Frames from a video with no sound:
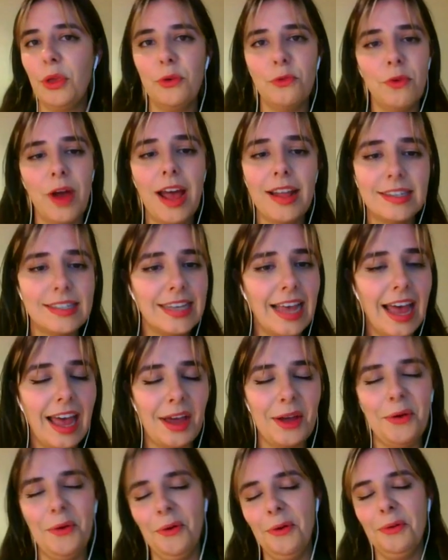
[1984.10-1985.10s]
rat sack,
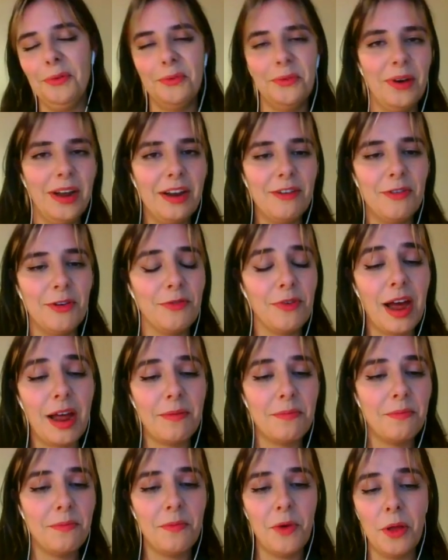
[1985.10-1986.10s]
or whatever rat
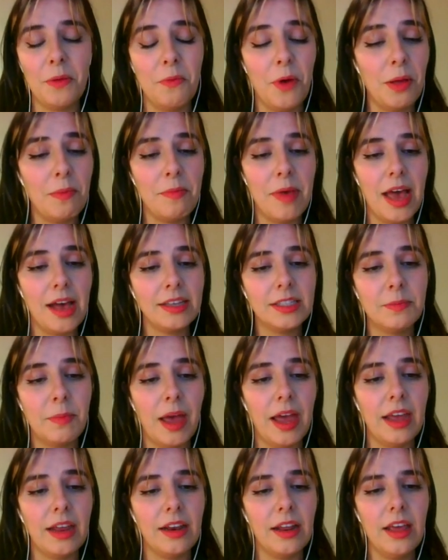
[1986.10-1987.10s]
and mouse
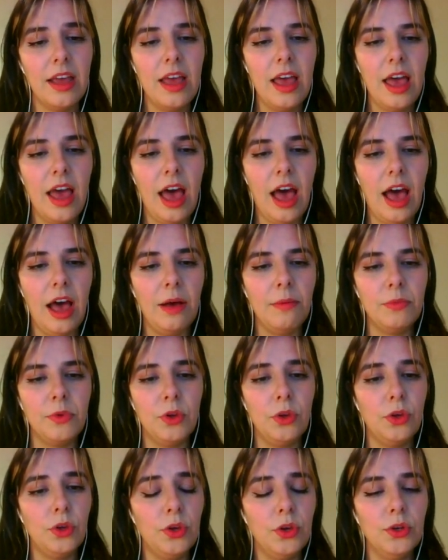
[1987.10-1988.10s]
bait you
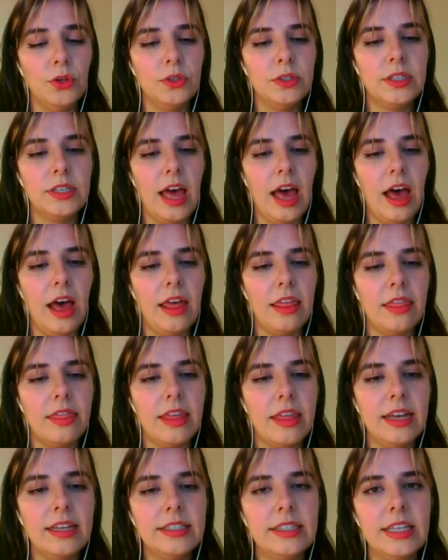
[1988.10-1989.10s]
use.
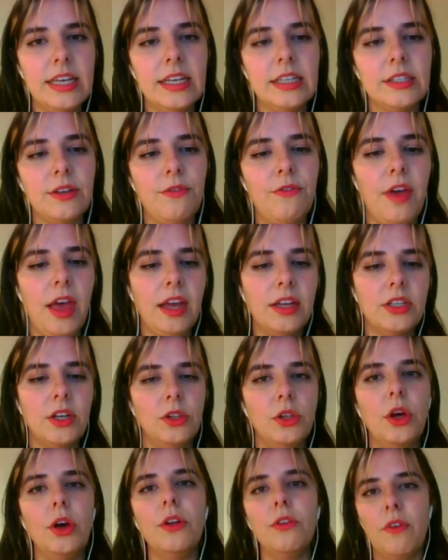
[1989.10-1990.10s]
These things affect a
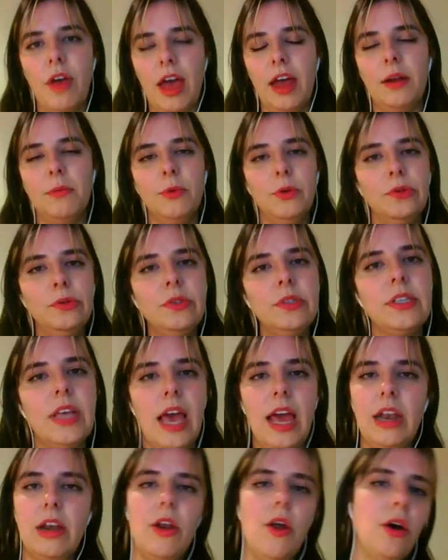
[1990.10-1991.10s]
lot of animals
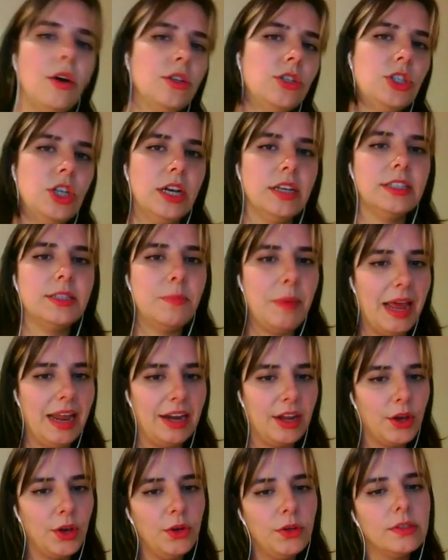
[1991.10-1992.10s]
and not just
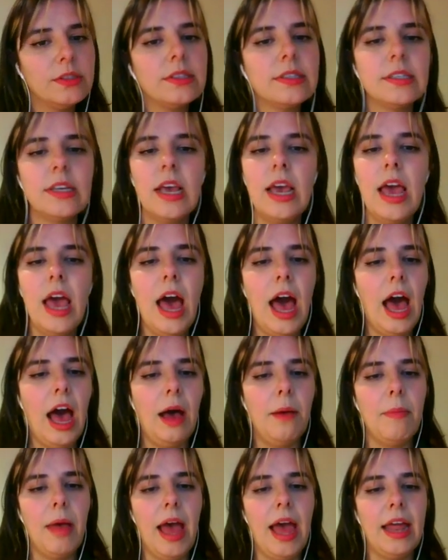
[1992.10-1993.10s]
bandicoots.
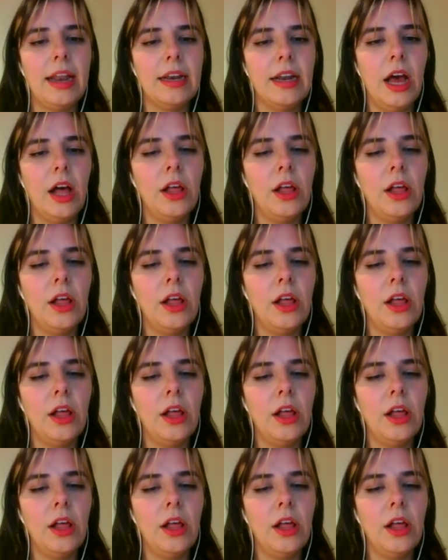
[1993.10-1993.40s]
And